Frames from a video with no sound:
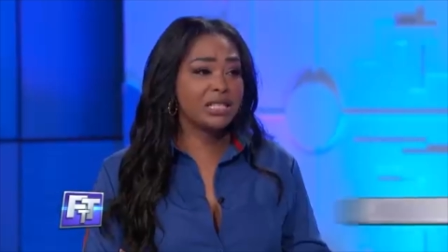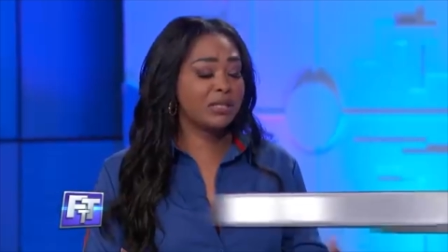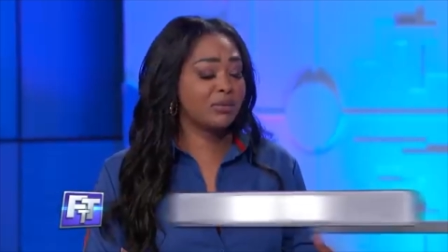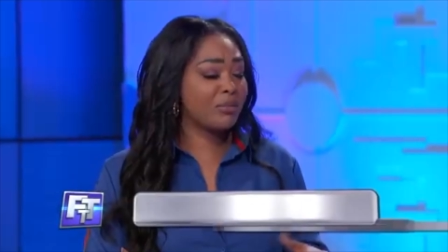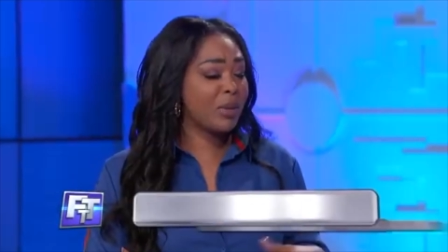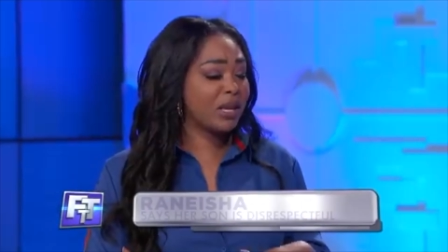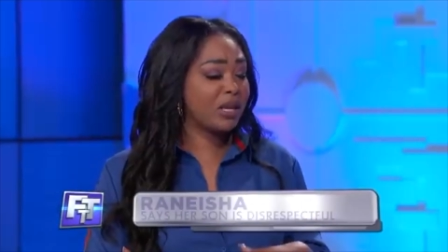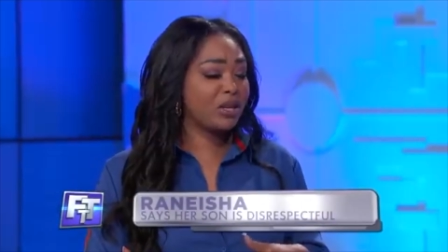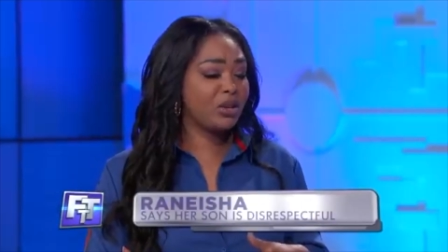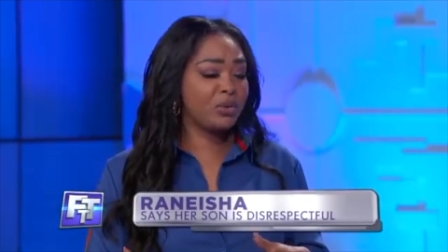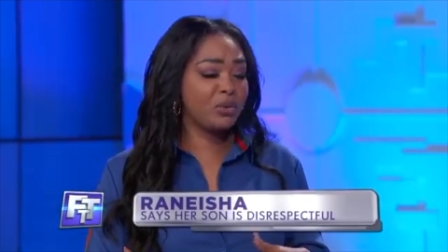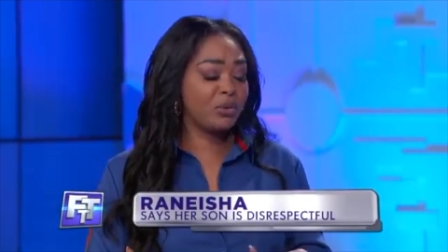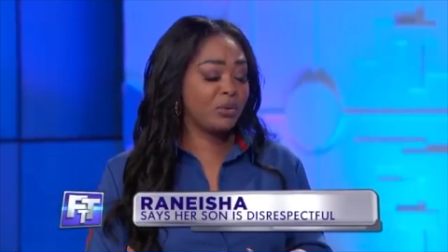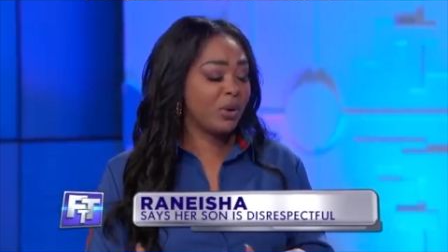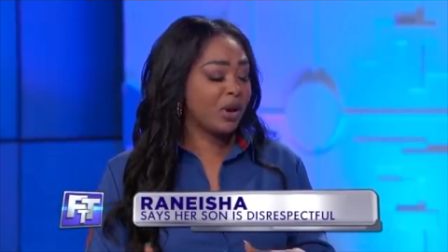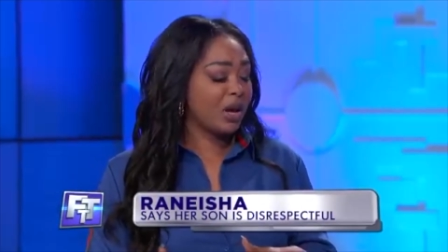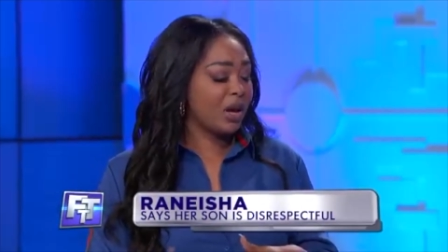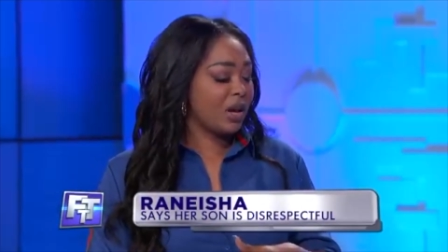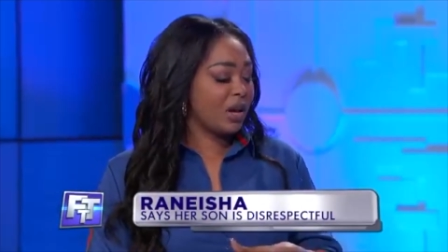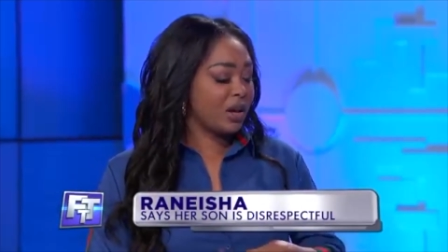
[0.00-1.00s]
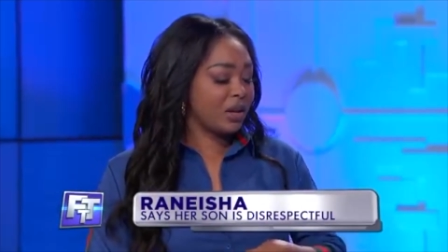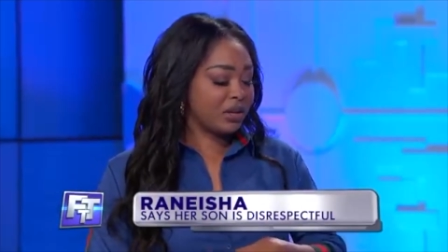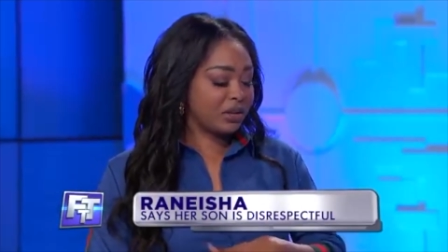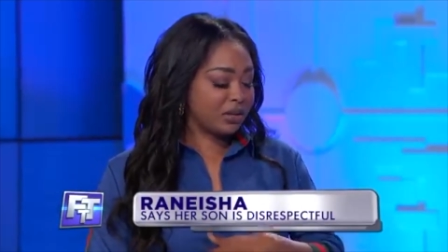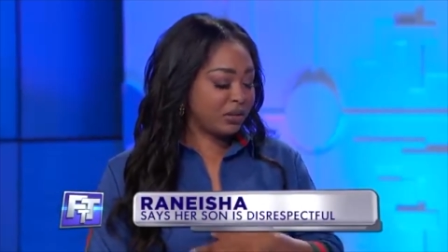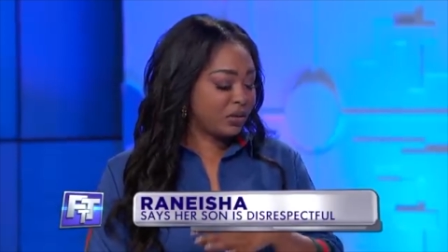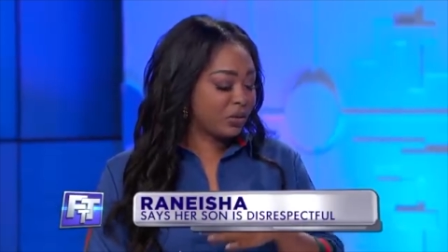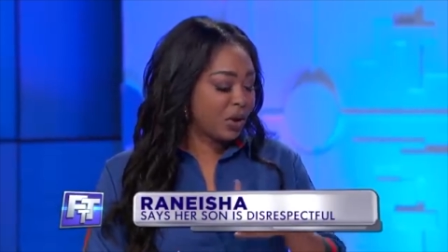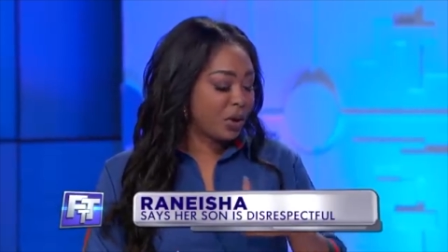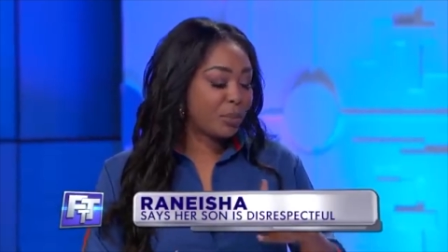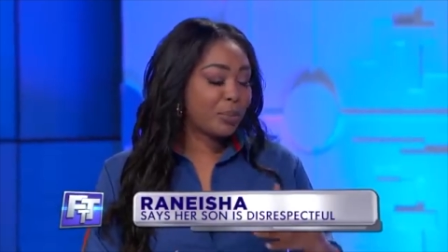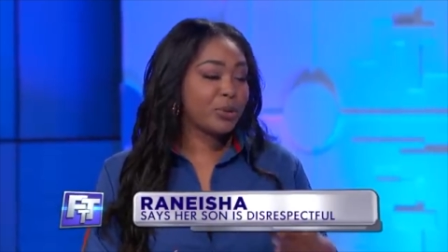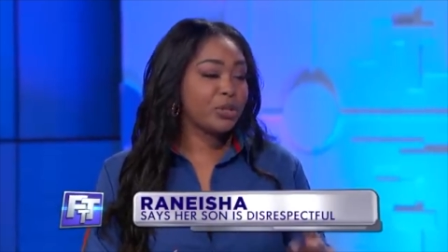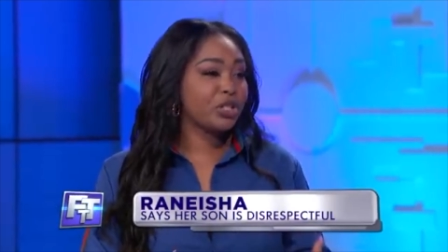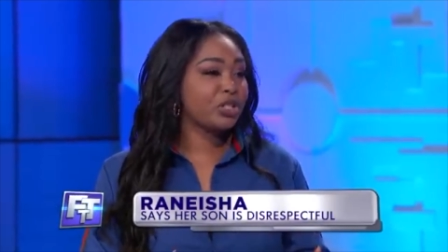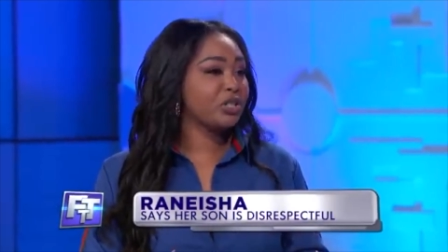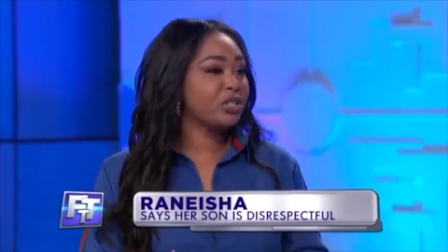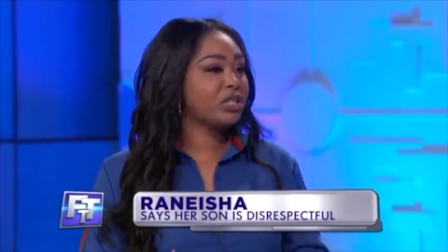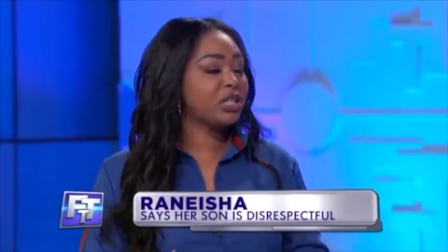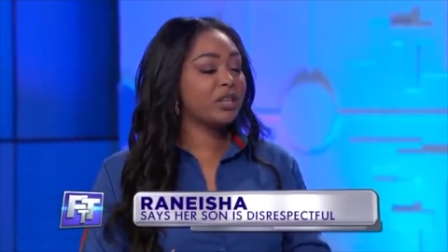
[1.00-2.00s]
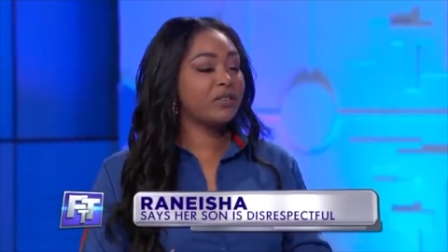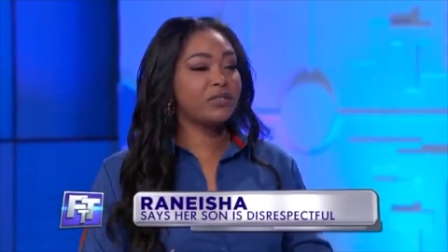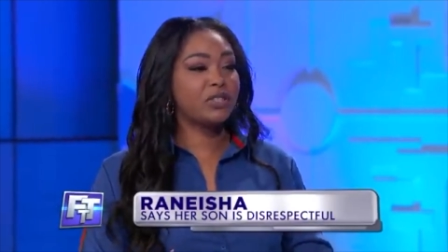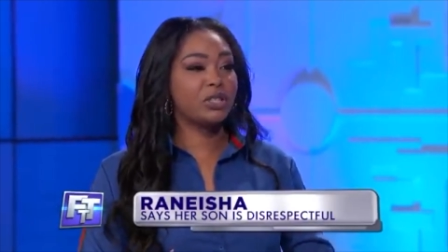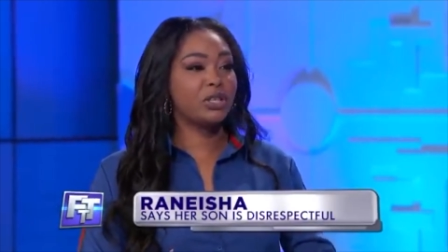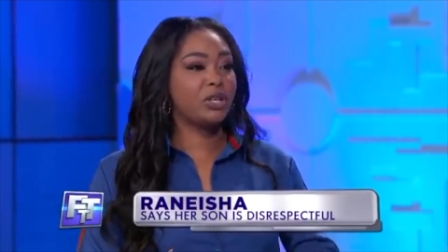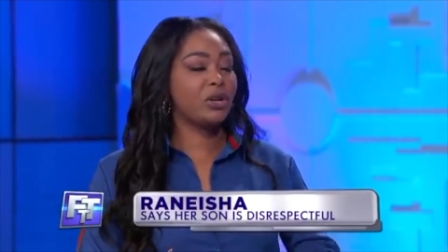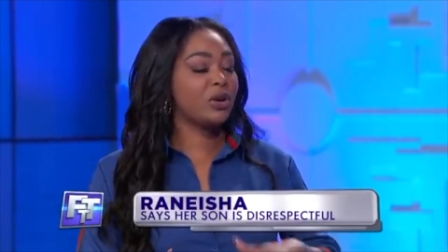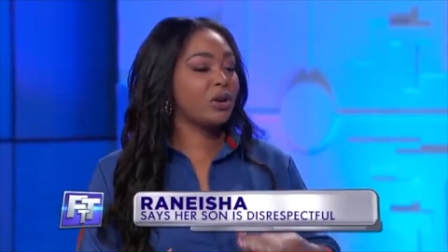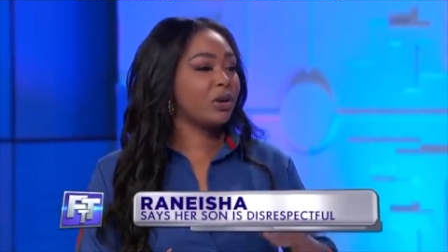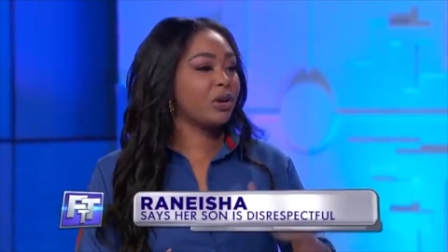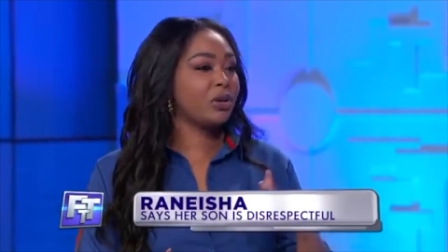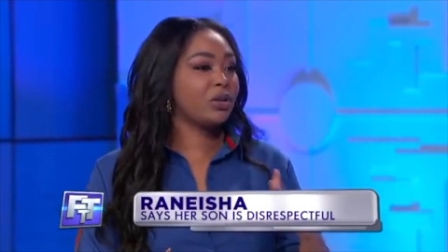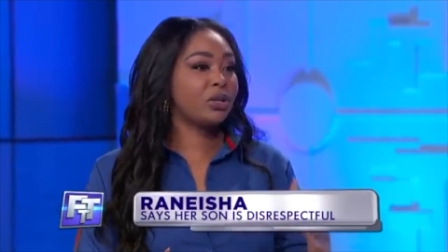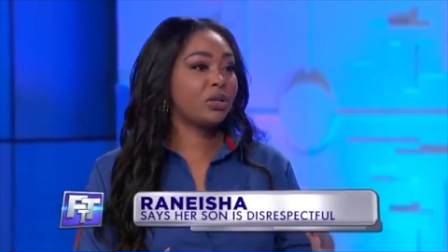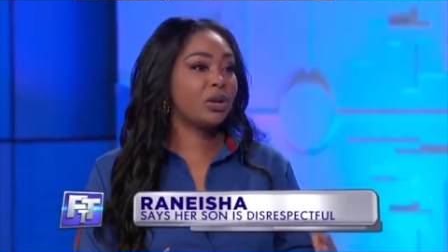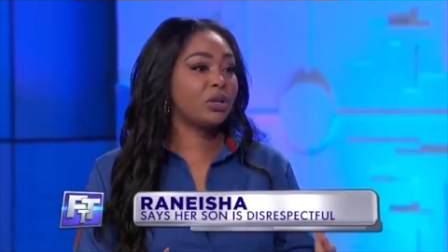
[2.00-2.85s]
to make you you know, push yourself to your